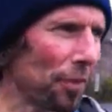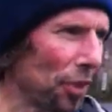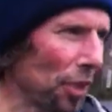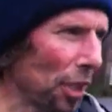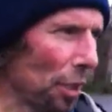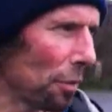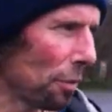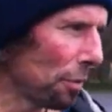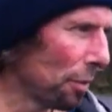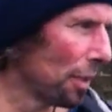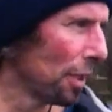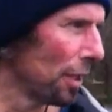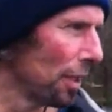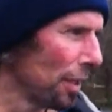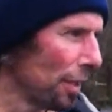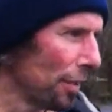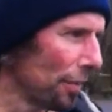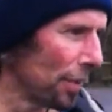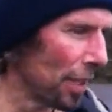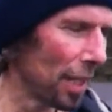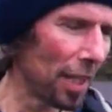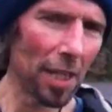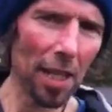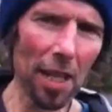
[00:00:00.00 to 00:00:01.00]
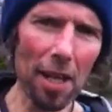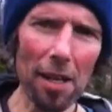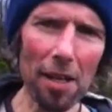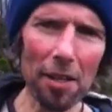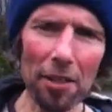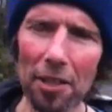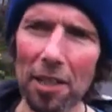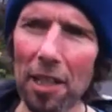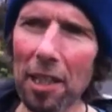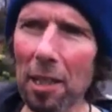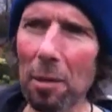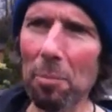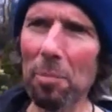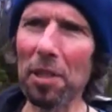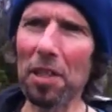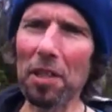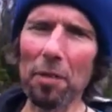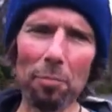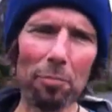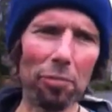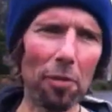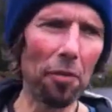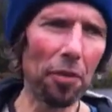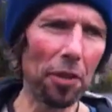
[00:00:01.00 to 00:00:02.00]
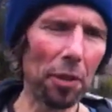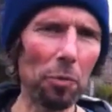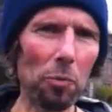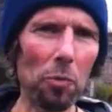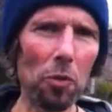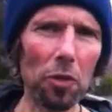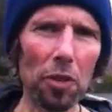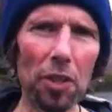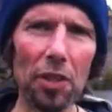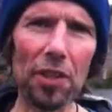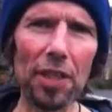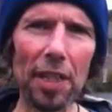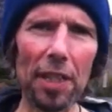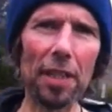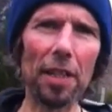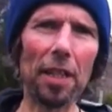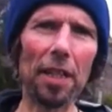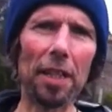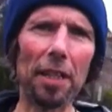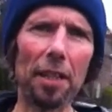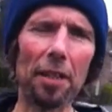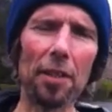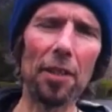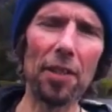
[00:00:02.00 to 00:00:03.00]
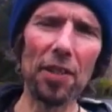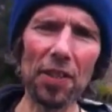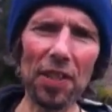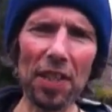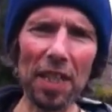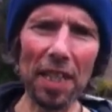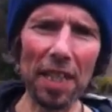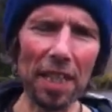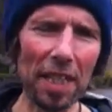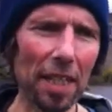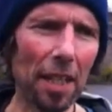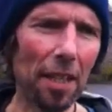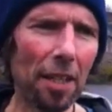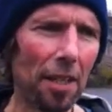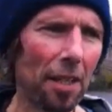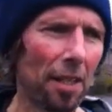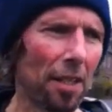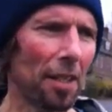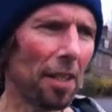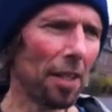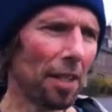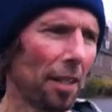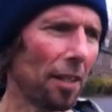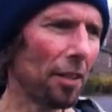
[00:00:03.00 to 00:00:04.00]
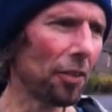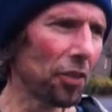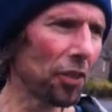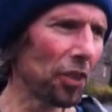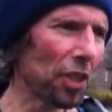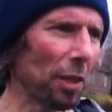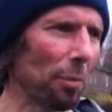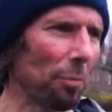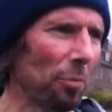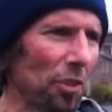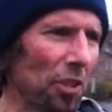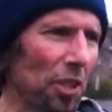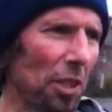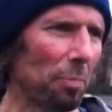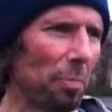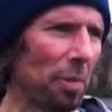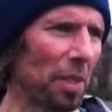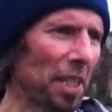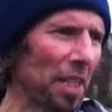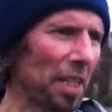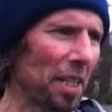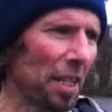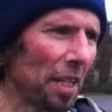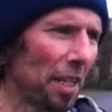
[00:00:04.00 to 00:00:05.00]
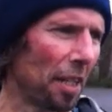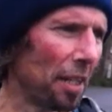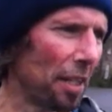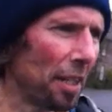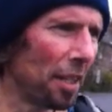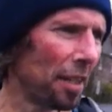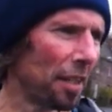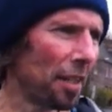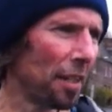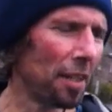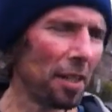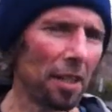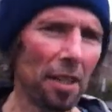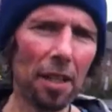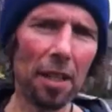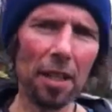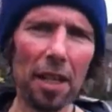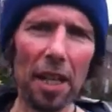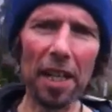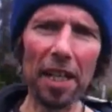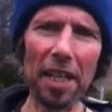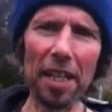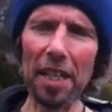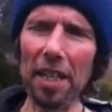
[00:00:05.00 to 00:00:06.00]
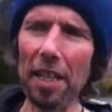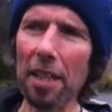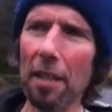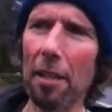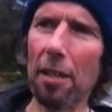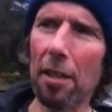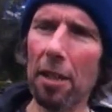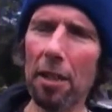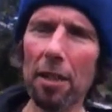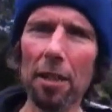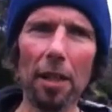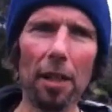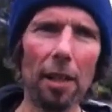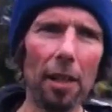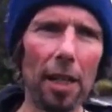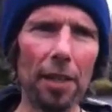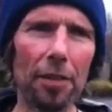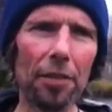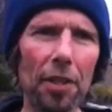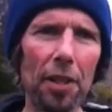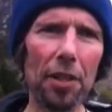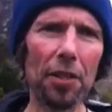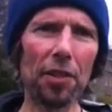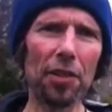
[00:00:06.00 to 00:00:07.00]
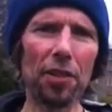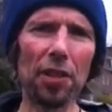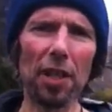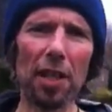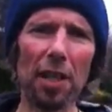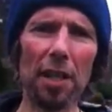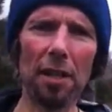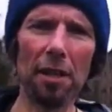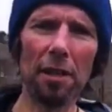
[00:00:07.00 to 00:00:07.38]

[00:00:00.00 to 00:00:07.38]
So the last little bit of Brothock Waters that I can see seems to be here at this